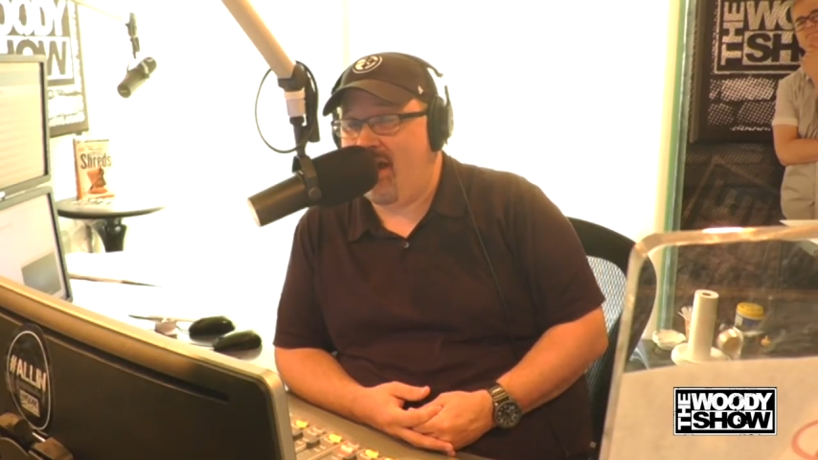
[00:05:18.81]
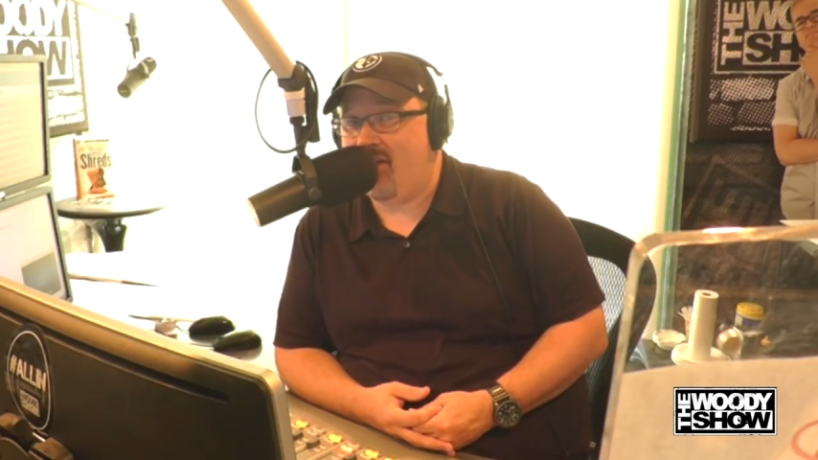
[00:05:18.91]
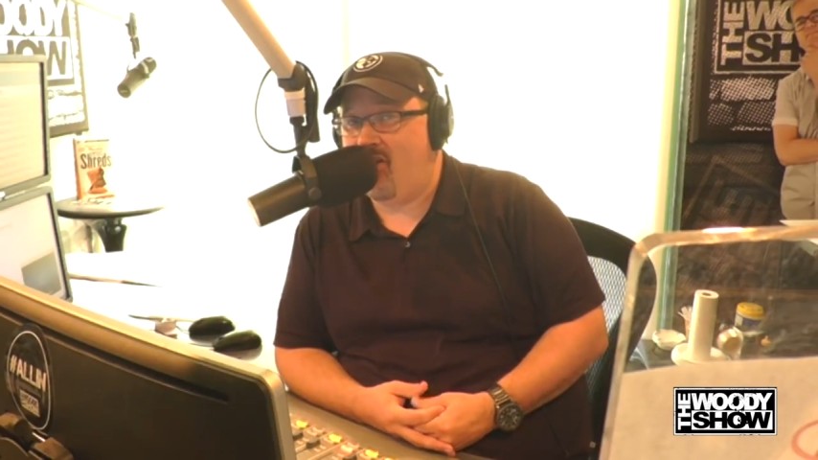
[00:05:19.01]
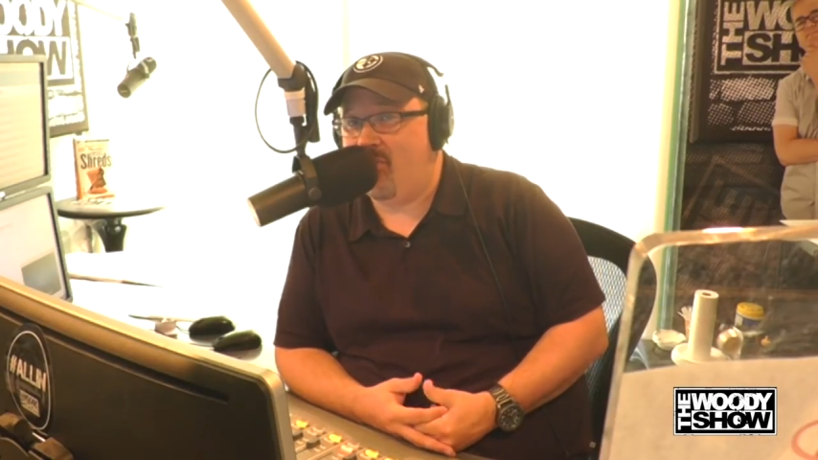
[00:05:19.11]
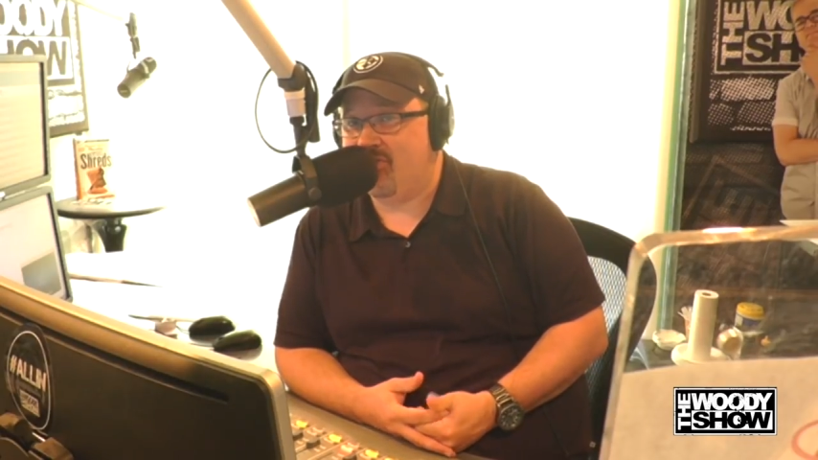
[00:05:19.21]

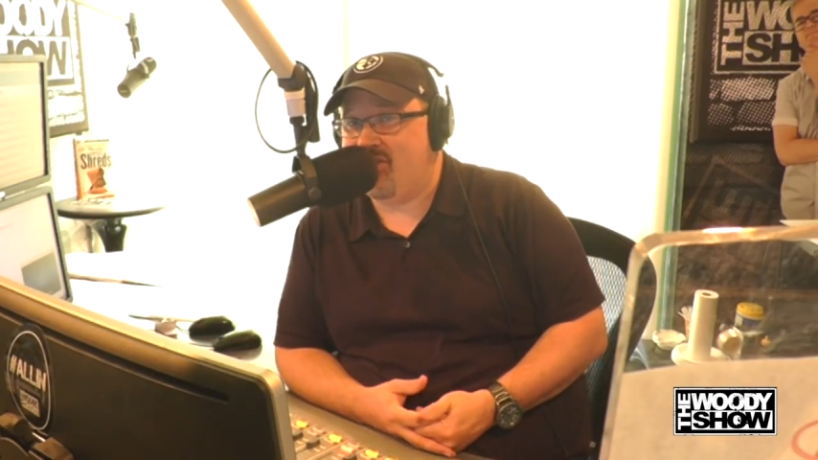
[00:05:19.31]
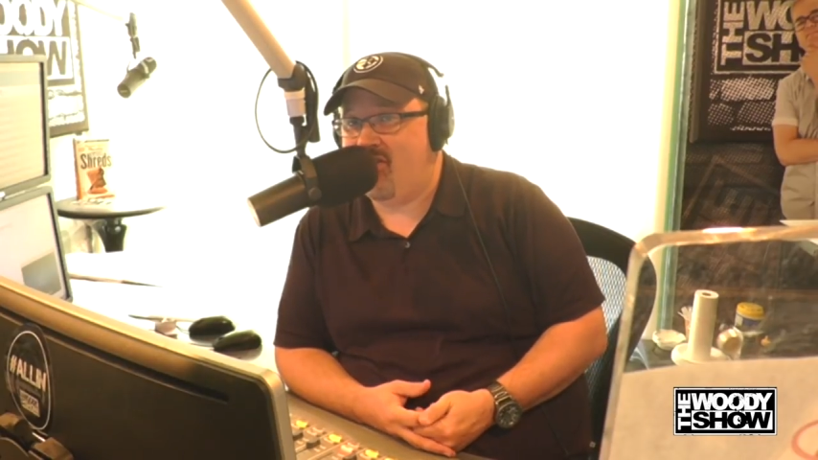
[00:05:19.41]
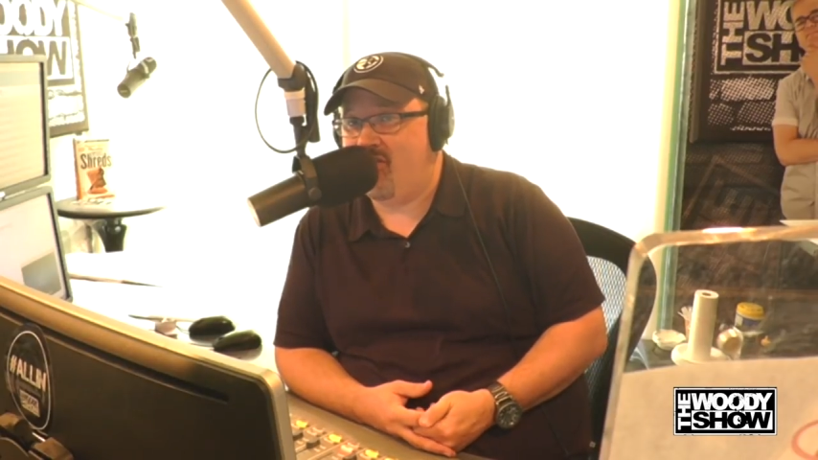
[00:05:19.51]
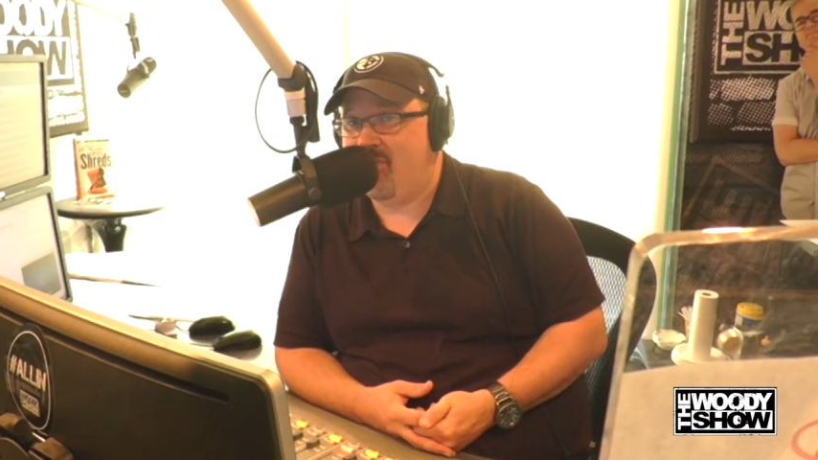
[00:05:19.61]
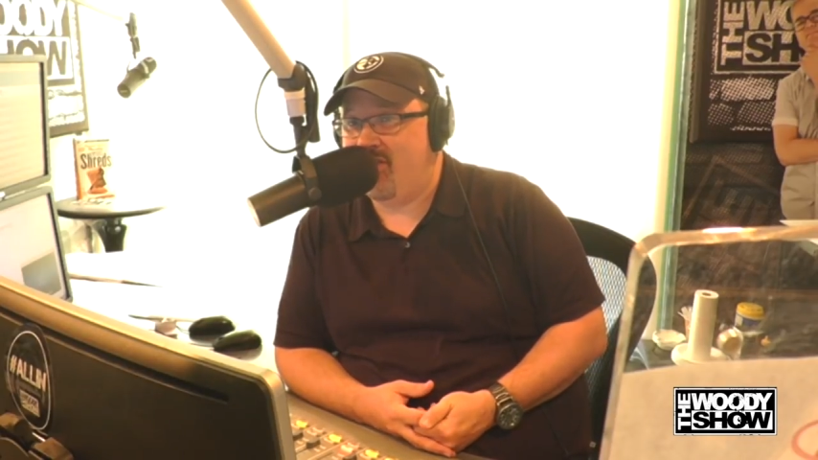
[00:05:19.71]
I can almost
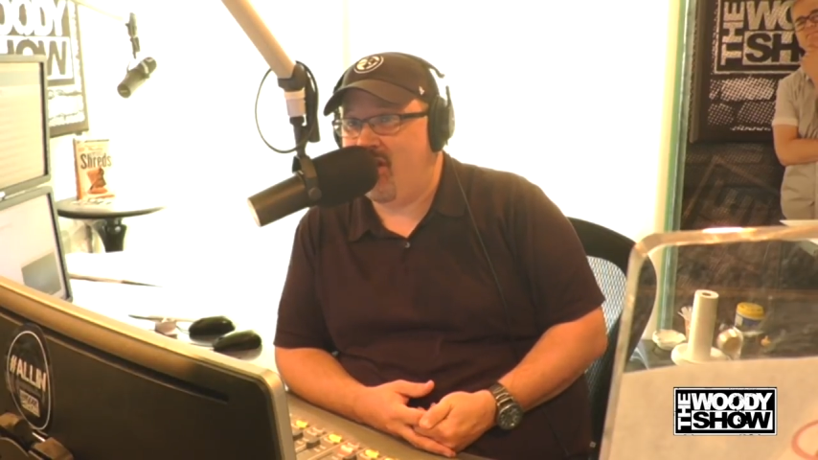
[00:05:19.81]
hear him in the